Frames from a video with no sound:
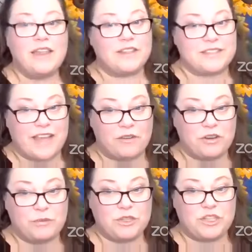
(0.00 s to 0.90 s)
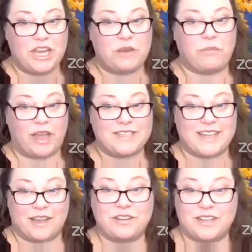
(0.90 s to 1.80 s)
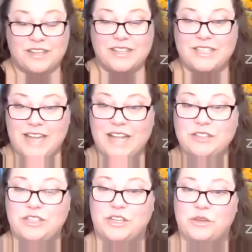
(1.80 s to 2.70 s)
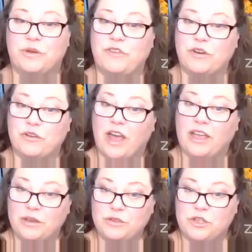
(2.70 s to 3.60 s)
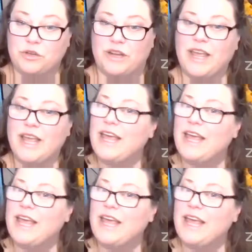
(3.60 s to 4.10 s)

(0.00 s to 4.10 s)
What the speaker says: The sound of the machine might sound a little intense to you if you're not used to it.